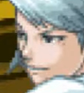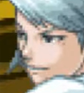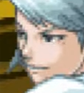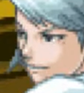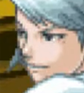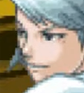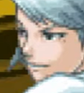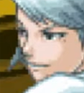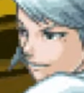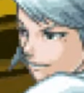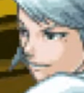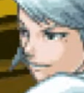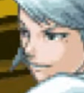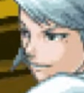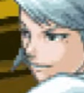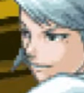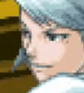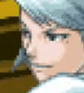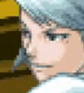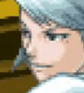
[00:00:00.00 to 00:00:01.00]

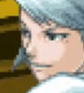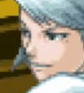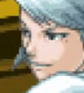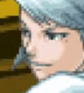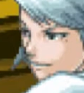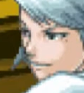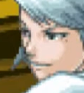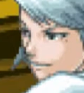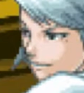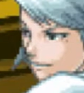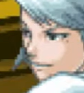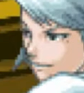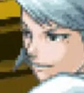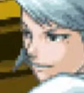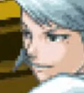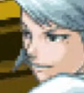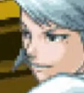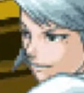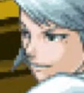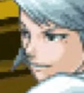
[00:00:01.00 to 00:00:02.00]

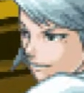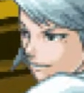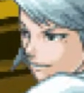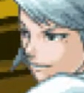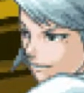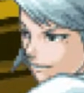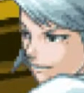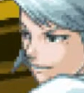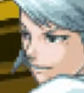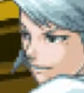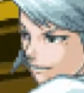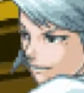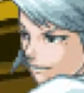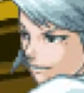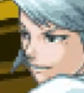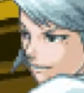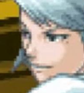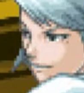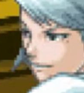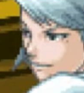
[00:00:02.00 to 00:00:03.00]

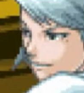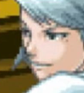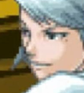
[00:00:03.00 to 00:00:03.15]
[no speech]